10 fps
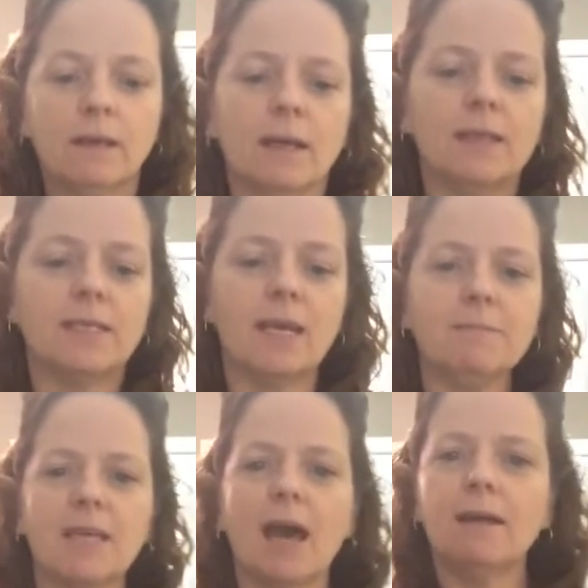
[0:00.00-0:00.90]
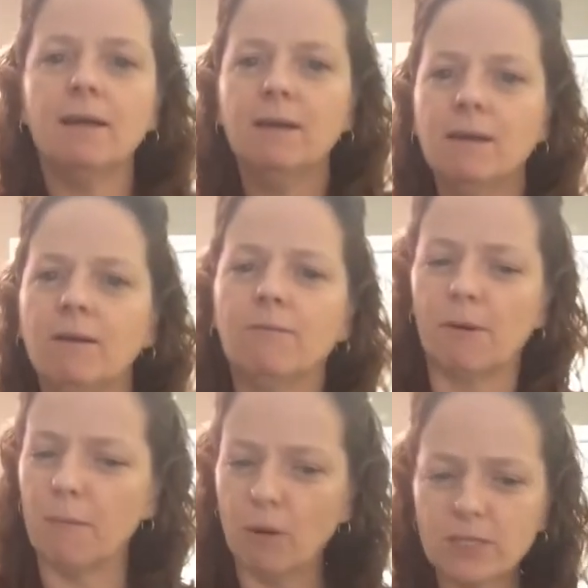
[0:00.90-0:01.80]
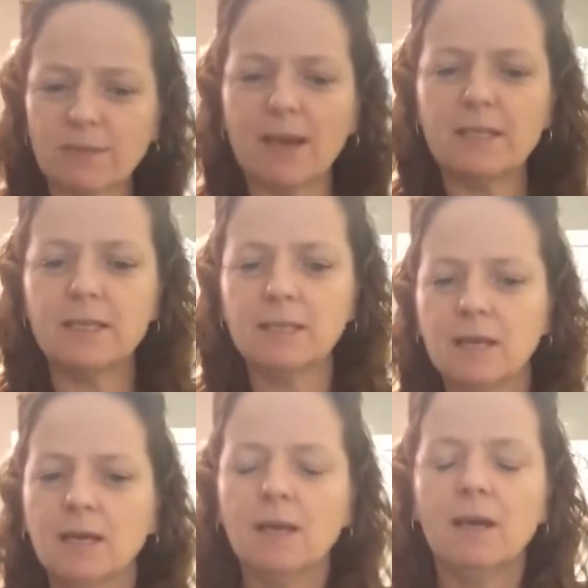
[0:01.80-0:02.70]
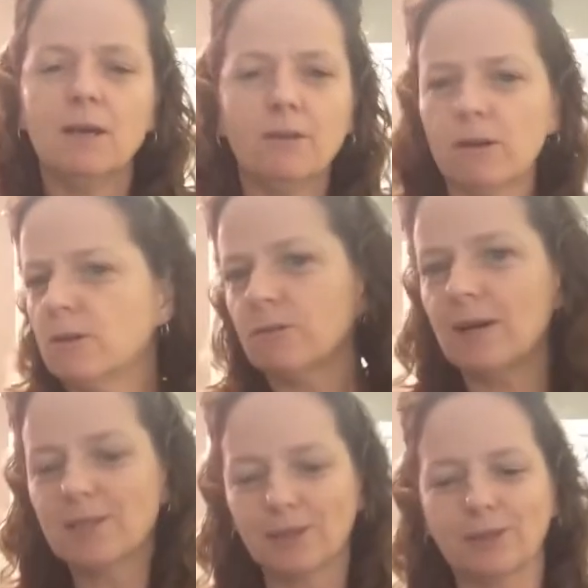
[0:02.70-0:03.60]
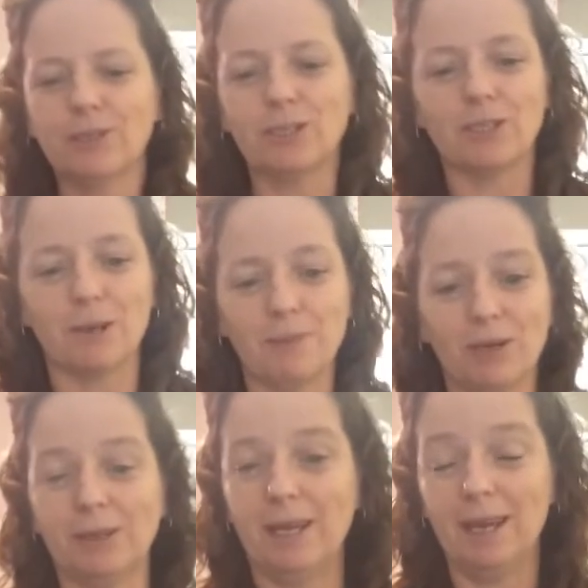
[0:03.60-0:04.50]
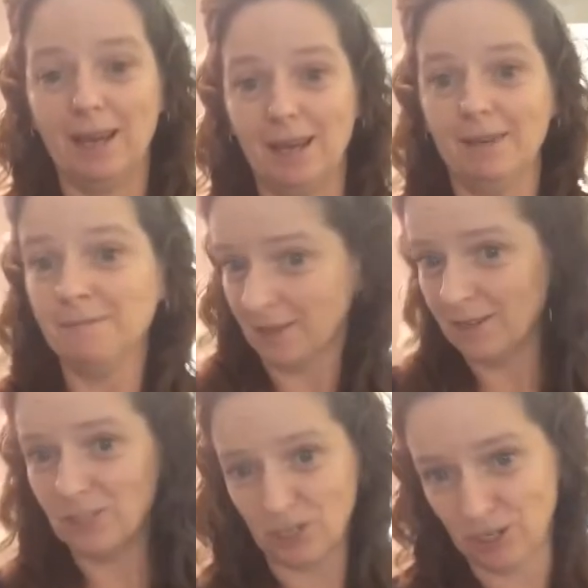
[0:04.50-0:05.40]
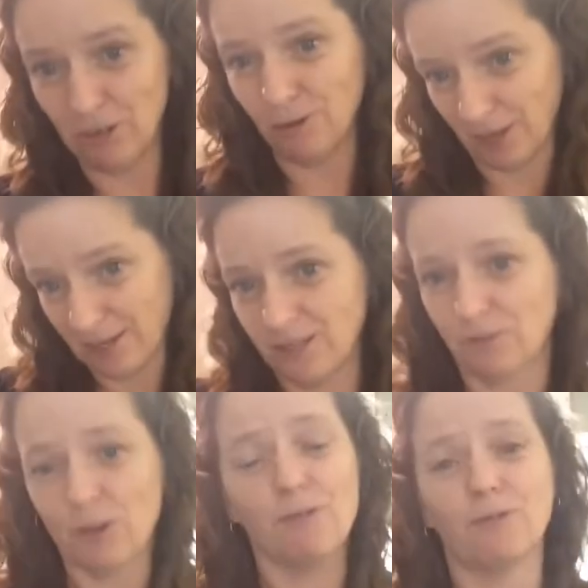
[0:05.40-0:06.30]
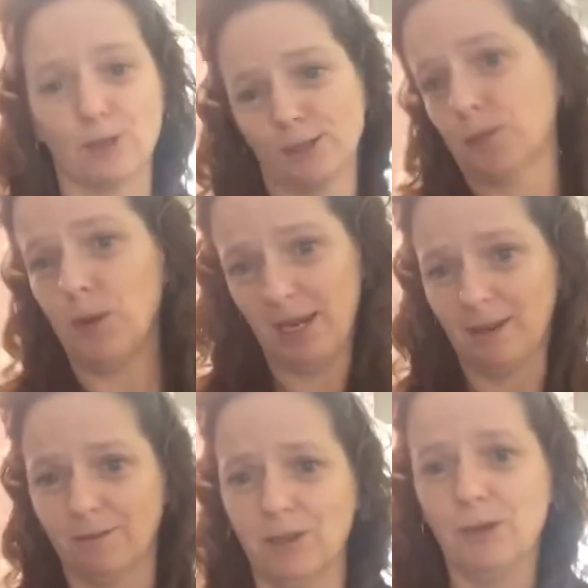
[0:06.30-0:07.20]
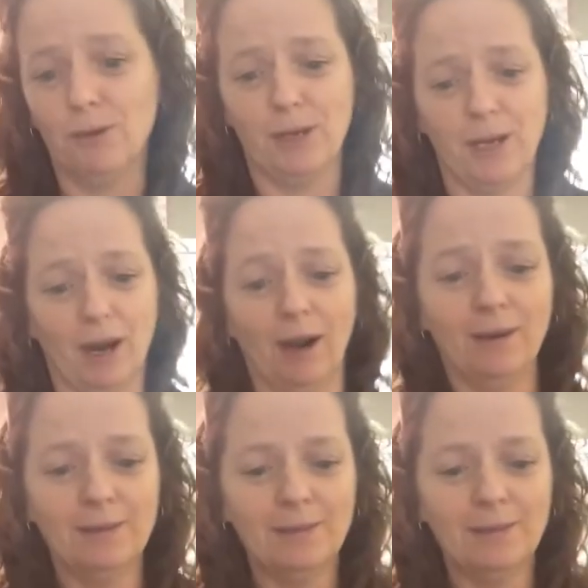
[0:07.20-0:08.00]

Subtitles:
It seems that for most of us, New Year's resolutions are merely a to-do list for the first week of the new year.